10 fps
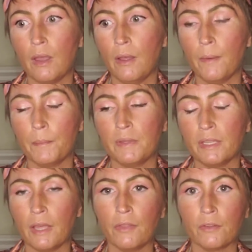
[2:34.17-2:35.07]
And
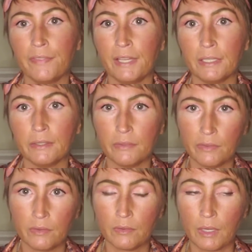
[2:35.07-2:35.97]
the other thing
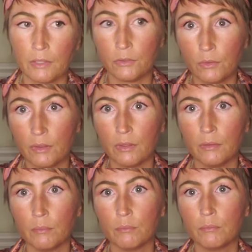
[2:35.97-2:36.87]
is I do the
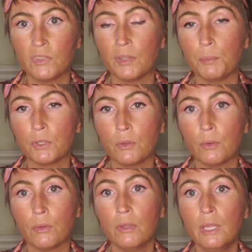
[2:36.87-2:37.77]

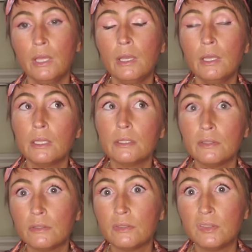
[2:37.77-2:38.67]
typical
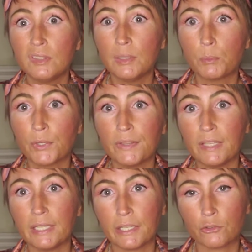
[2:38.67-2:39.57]
deep
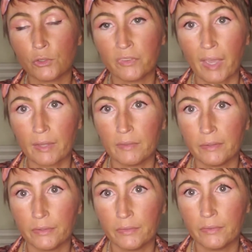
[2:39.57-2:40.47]
breathing
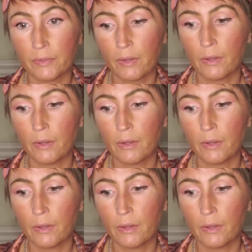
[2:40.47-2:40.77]
exercises.